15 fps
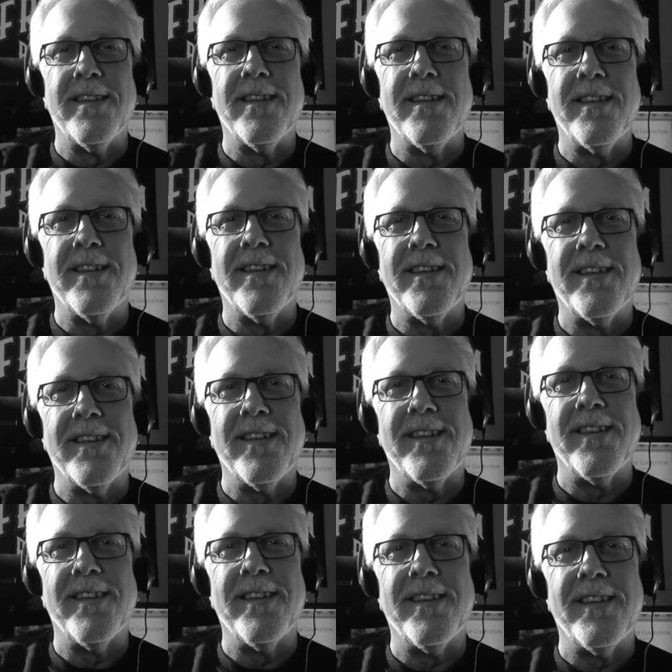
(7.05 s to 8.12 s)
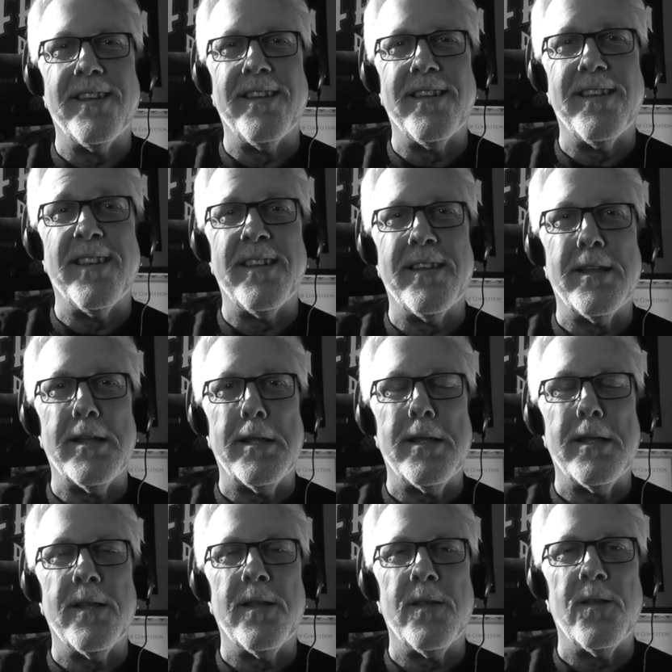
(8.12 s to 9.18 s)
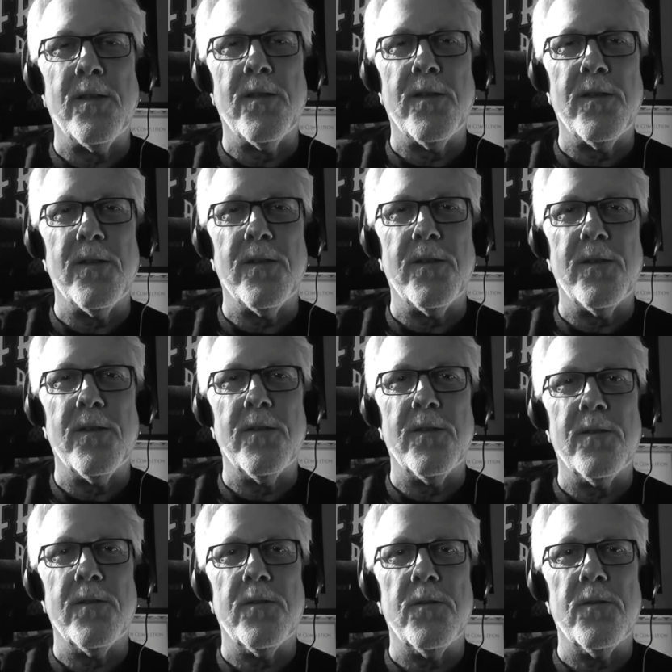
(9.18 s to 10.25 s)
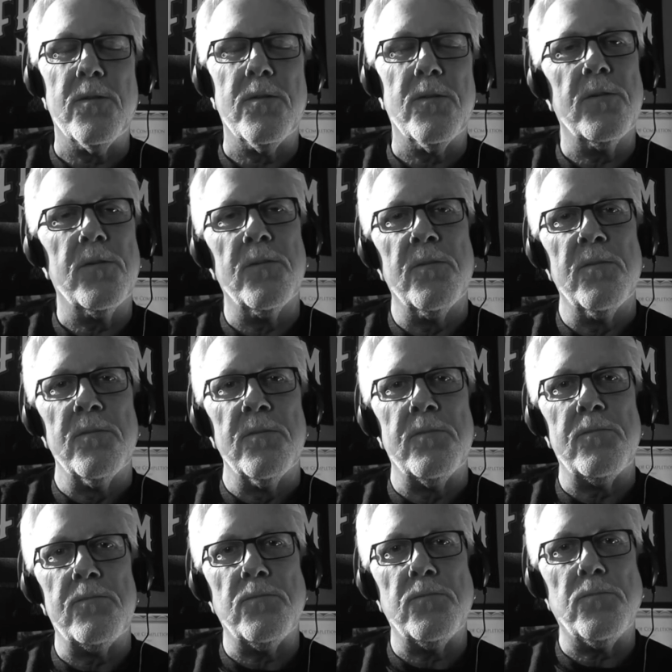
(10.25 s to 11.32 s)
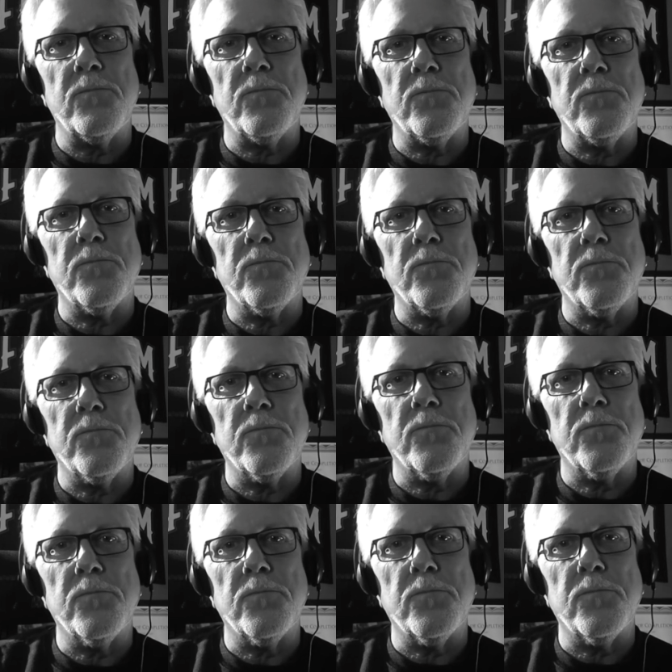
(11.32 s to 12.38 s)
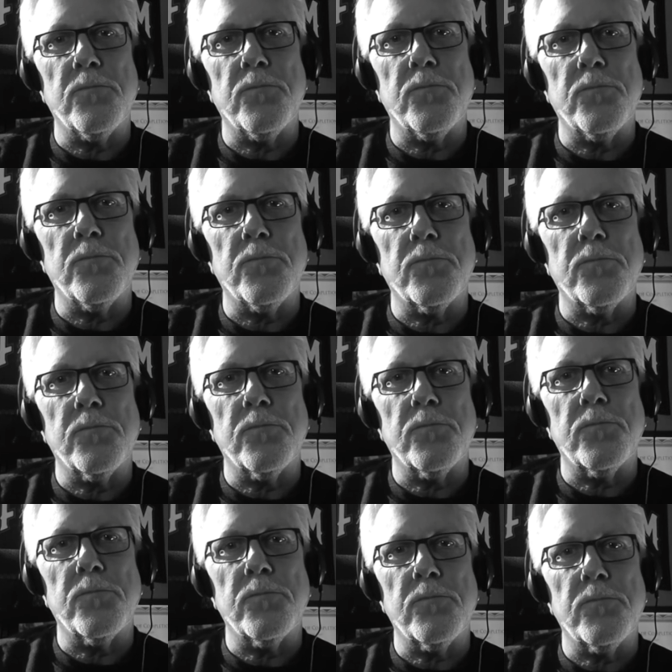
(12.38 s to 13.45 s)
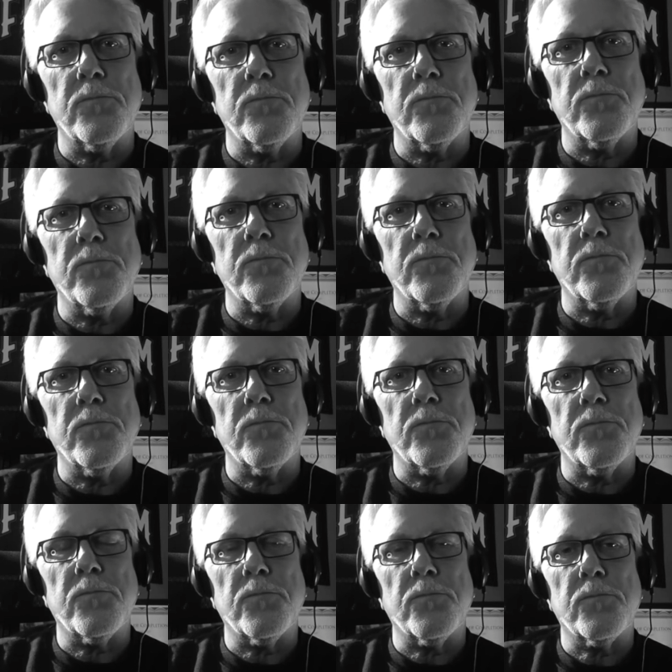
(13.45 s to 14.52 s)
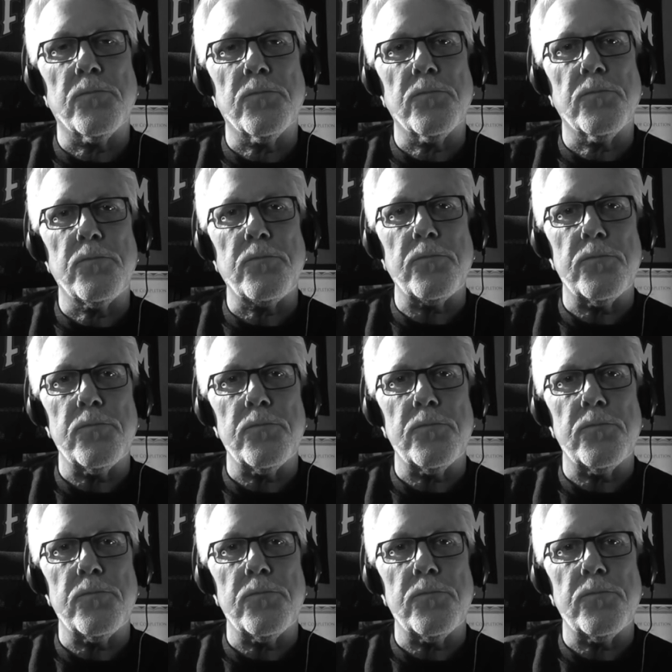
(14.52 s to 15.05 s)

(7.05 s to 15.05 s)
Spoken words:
[no speech]